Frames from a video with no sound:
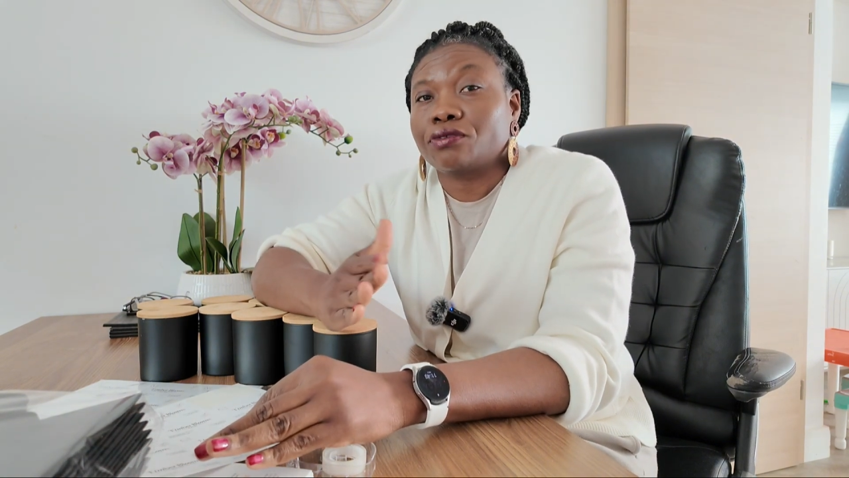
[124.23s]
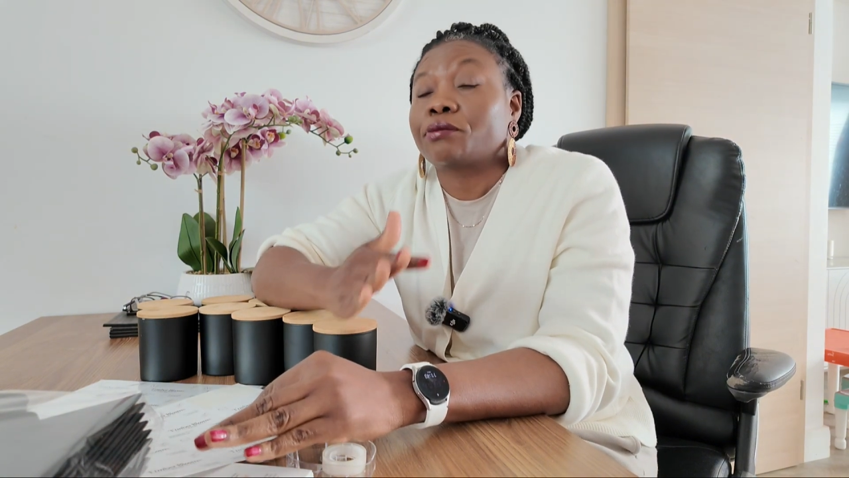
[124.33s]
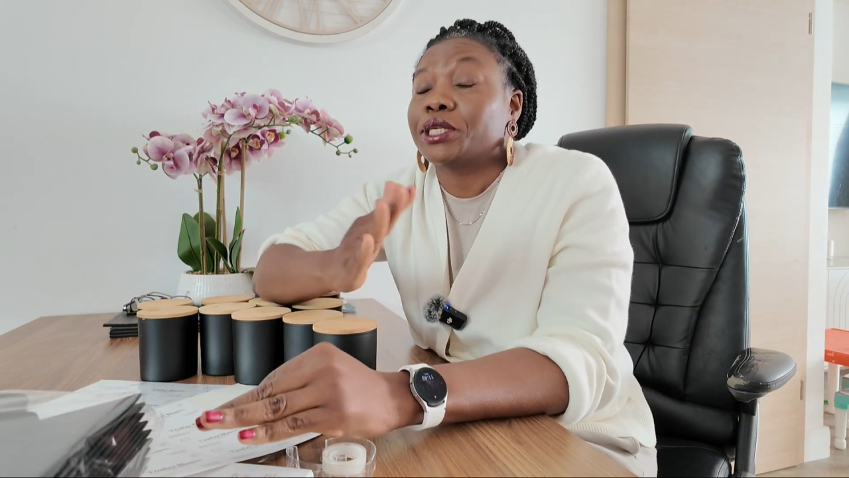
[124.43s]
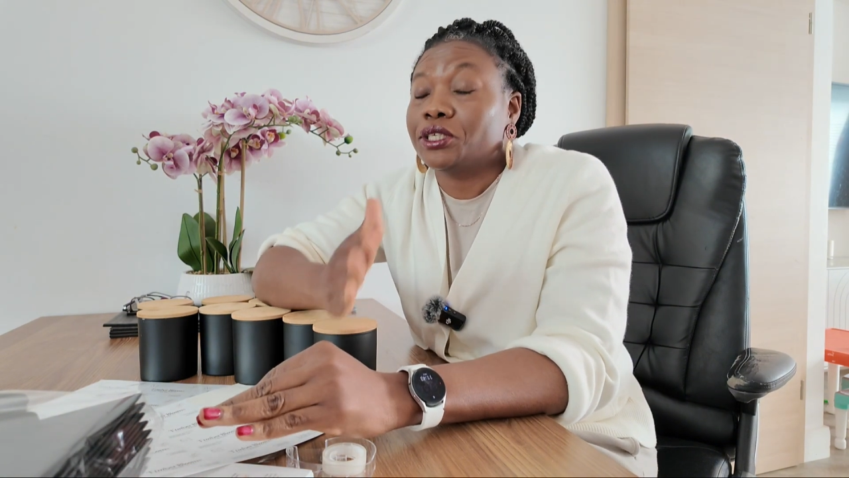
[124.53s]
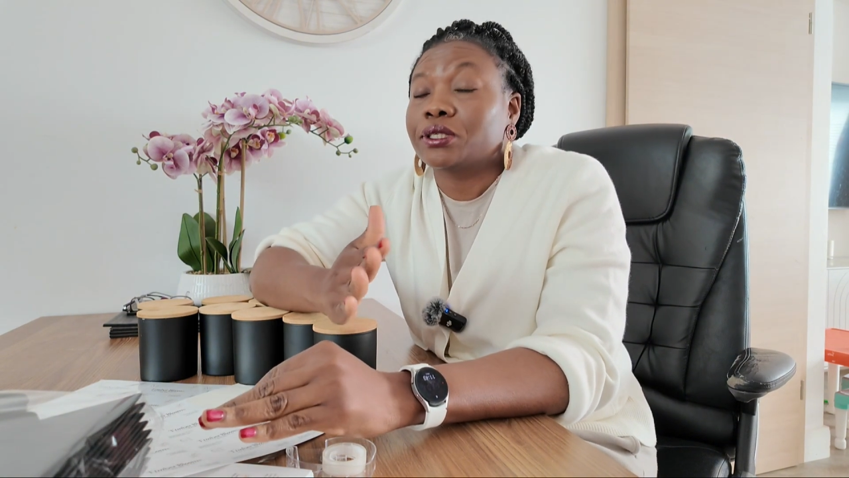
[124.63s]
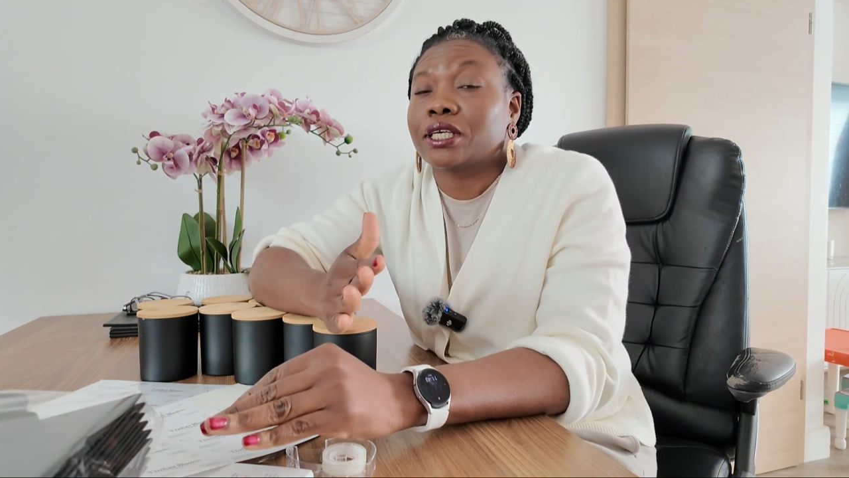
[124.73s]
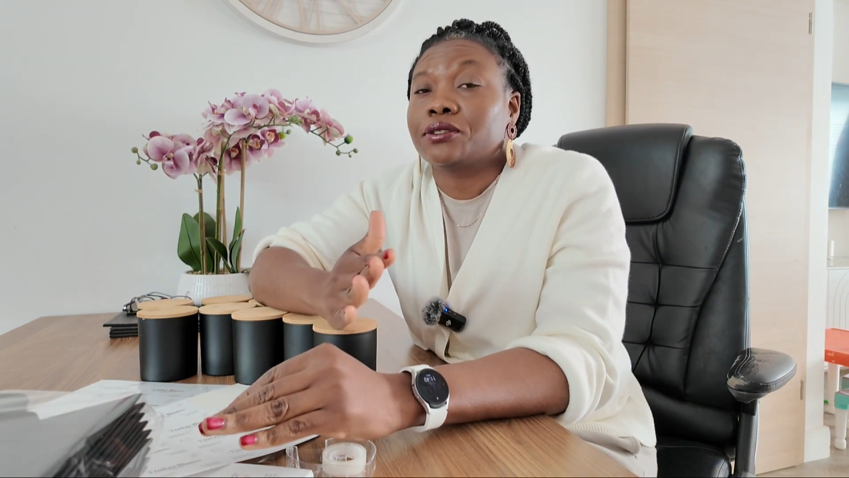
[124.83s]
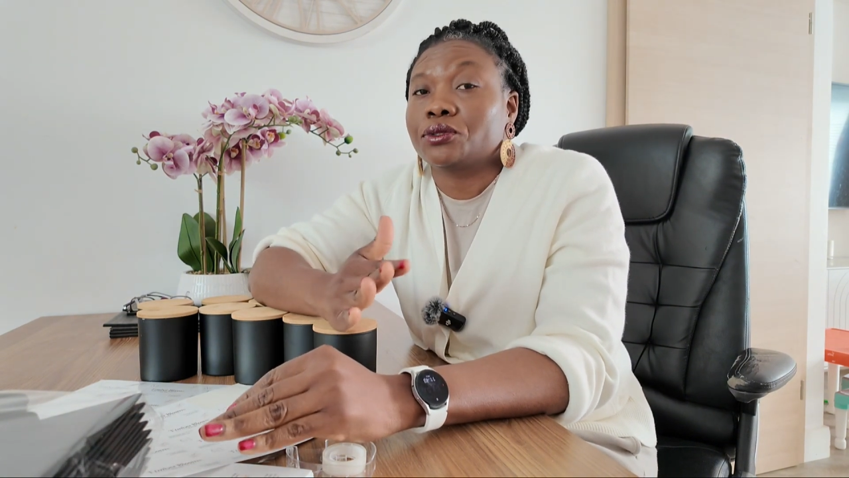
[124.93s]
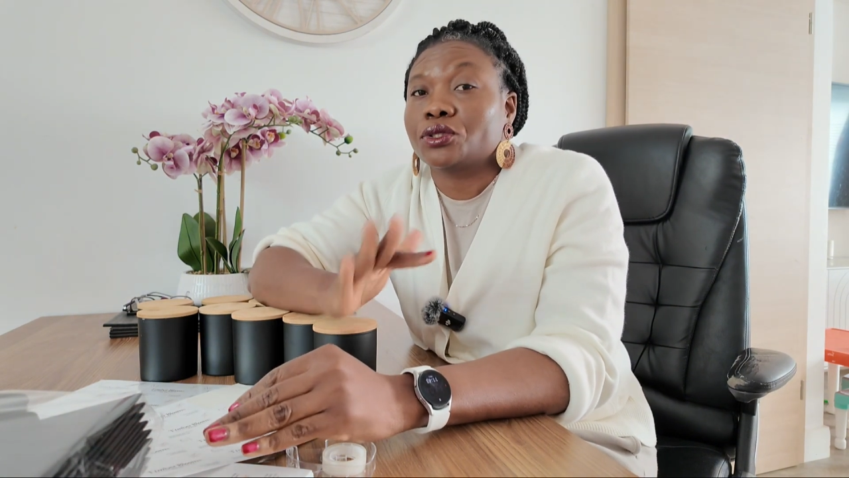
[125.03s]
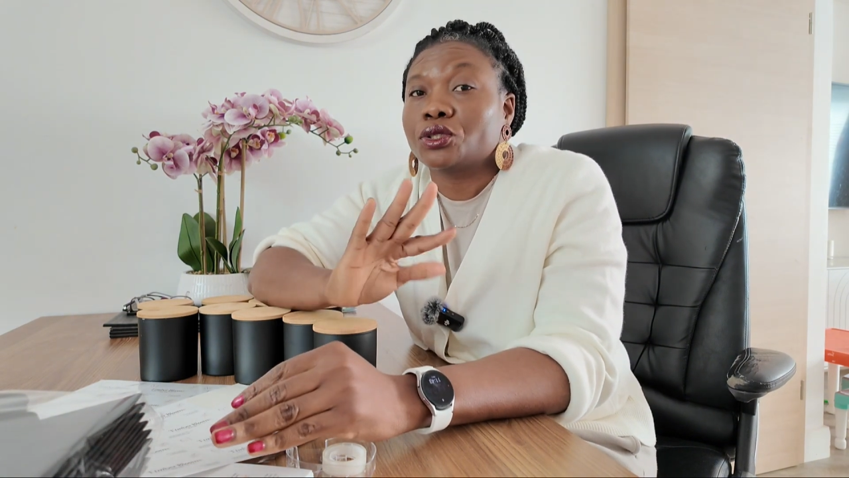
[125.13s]
for my new
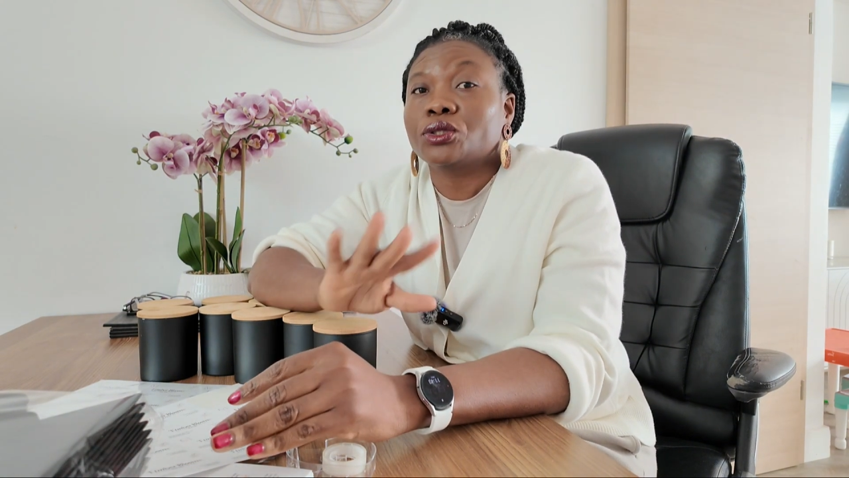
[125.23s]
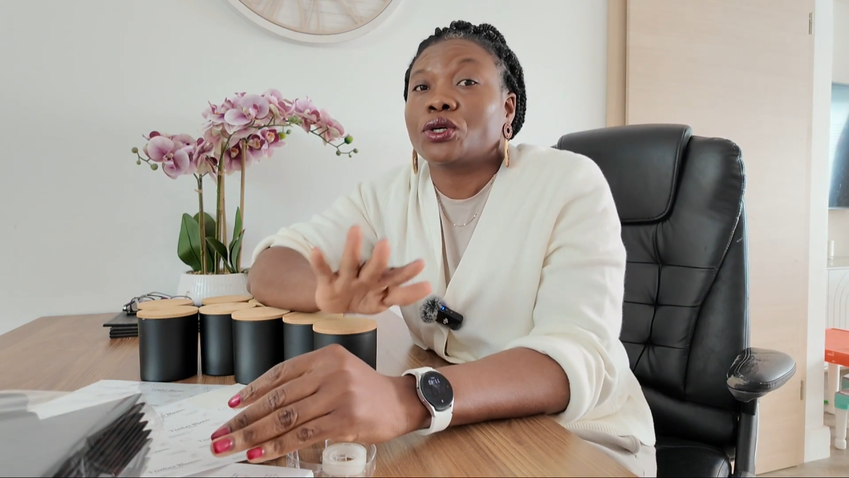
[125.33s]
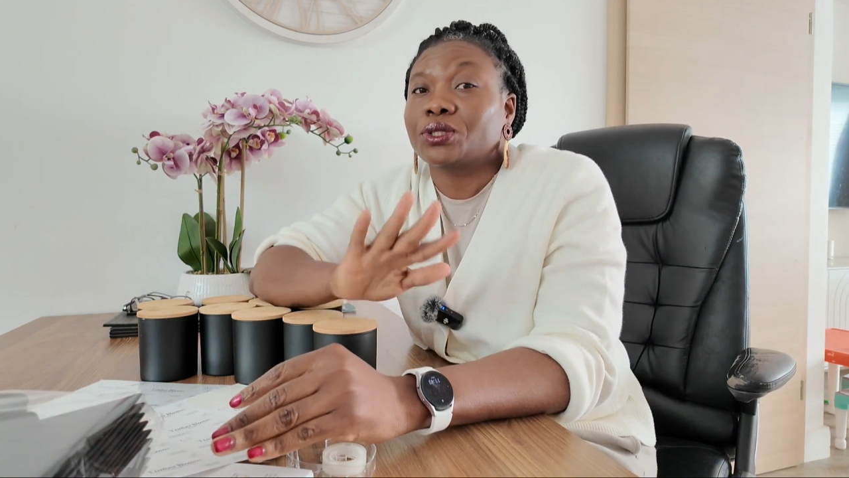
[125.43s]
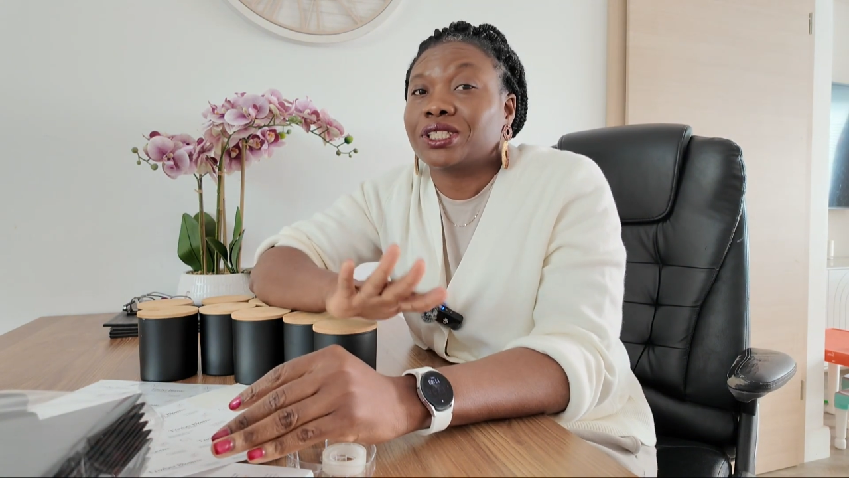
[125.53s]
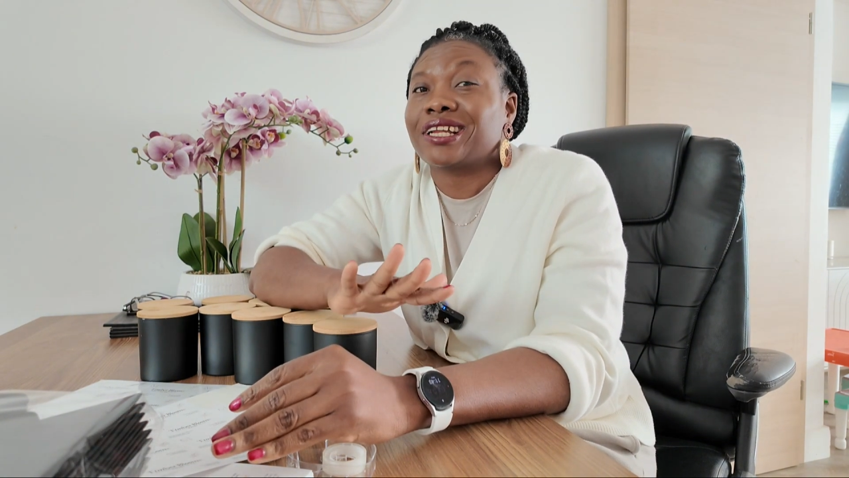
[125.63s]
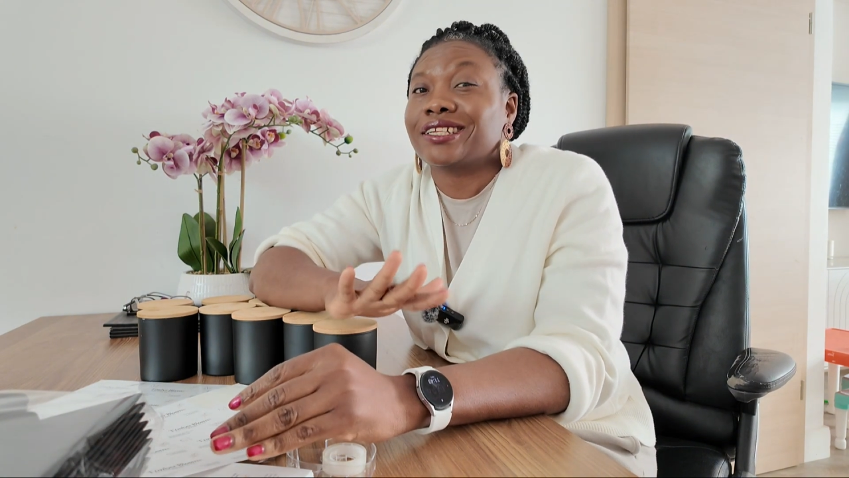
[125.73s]
candles, not until